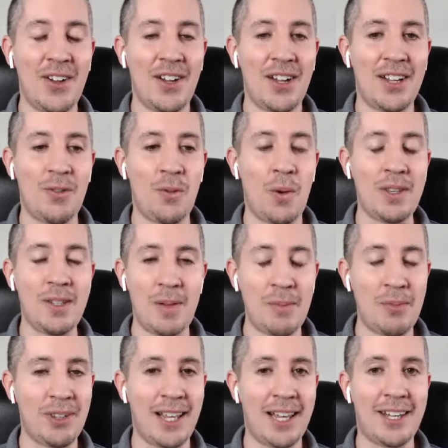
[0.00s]
whether
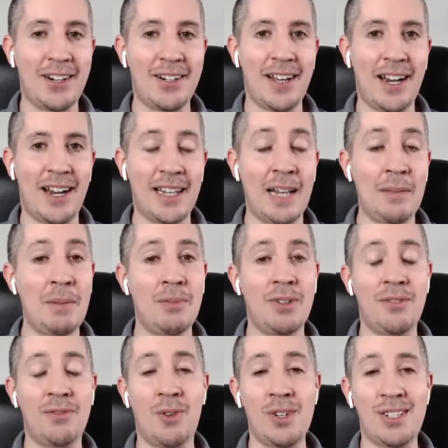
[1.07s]
people like it or not, a lot of people
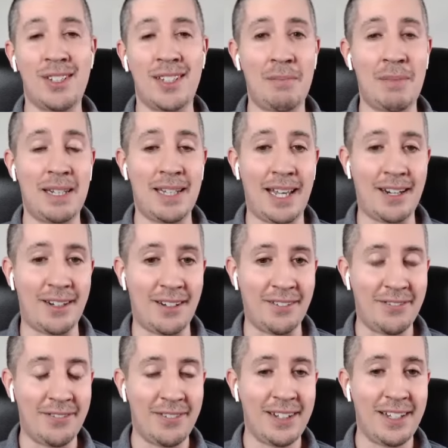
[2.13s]
unfortunately have been laid
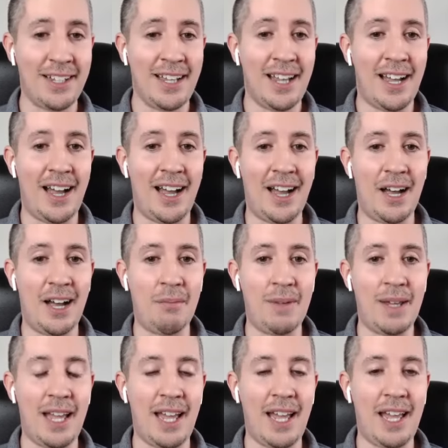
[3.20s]
off.
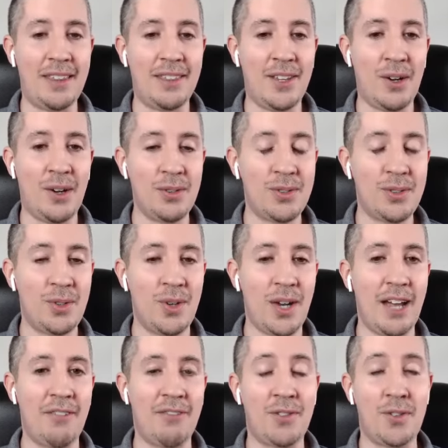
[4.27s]
And those who
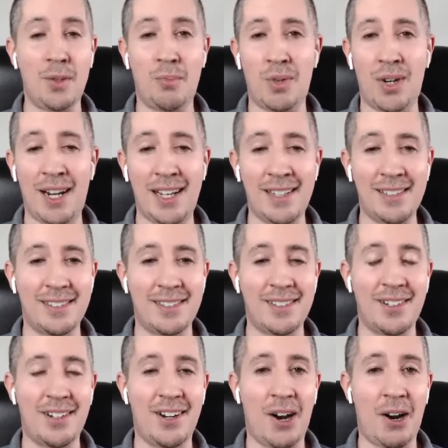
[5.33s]
have good brands
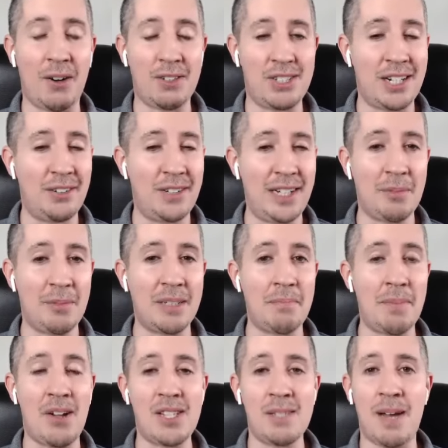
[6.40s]
are generally able to
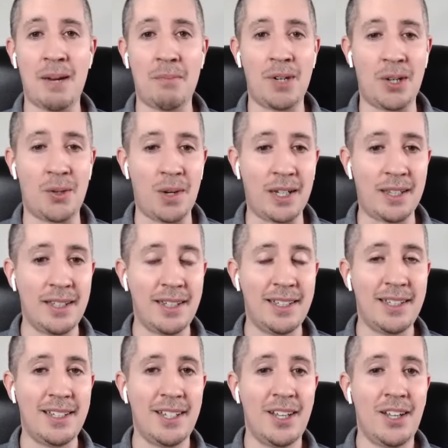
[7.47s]
bounce back pretty quickly.
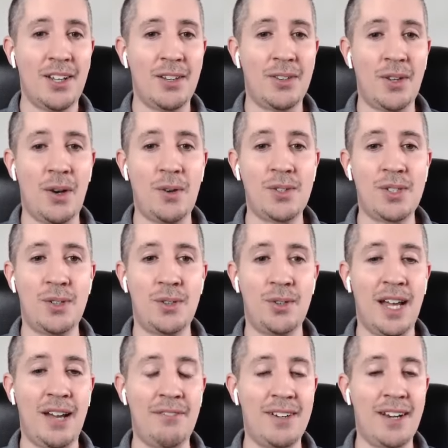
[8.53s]
Those who
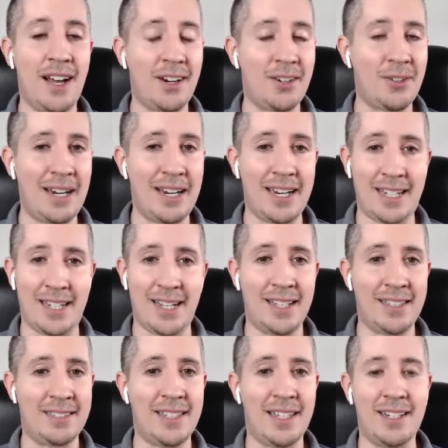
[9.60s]
have not created any
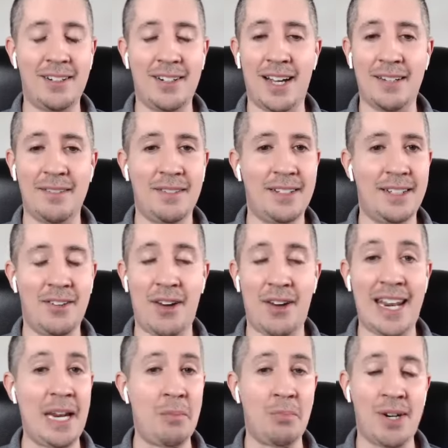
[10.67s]
content or not, had
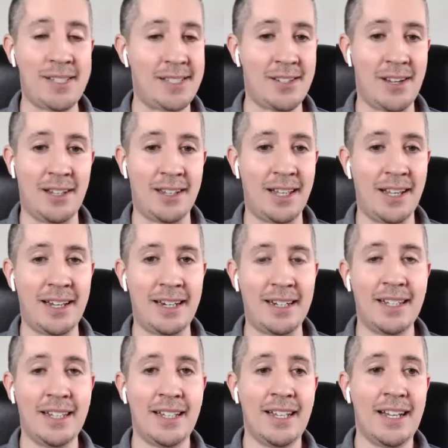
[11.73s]
any presence online,
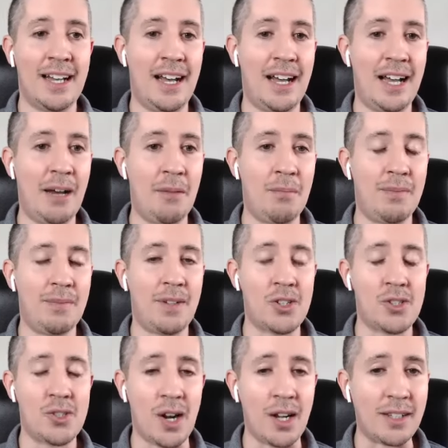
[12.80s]
they're
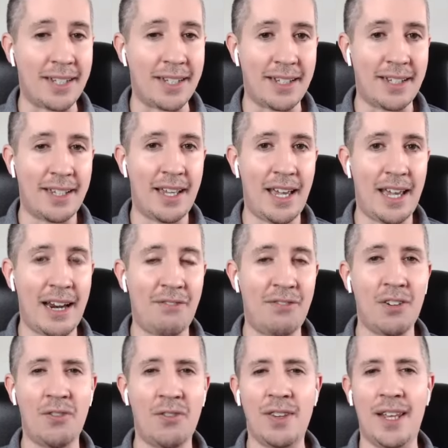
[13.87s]
struggling, and I
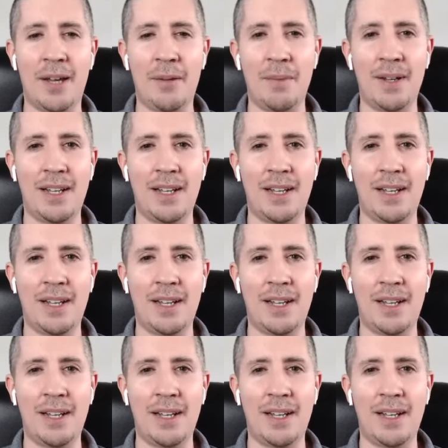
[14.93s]
feel for them,